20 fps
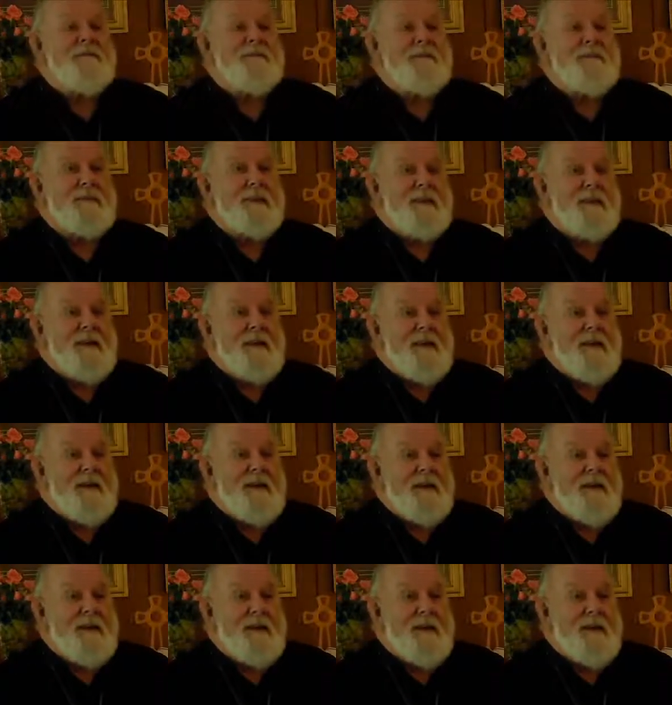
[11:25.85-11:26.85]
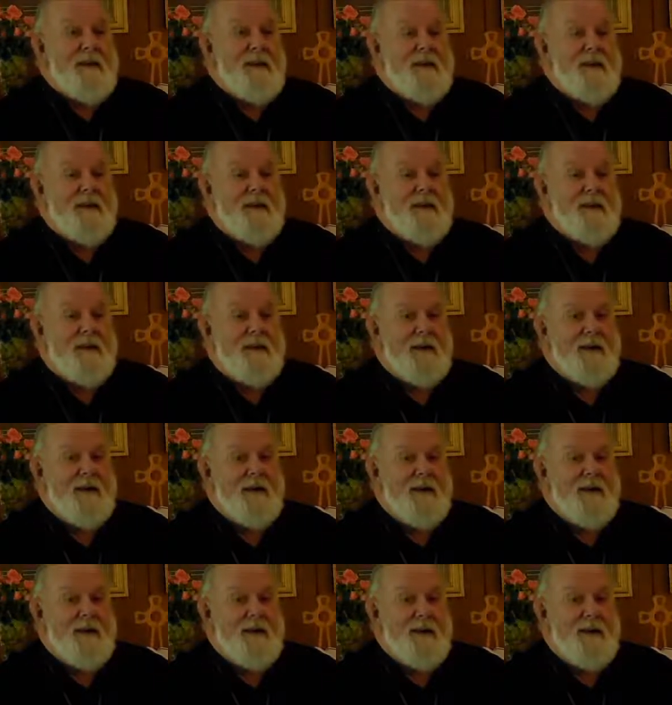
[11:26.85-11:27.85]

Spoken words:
No one is speaking in this clip.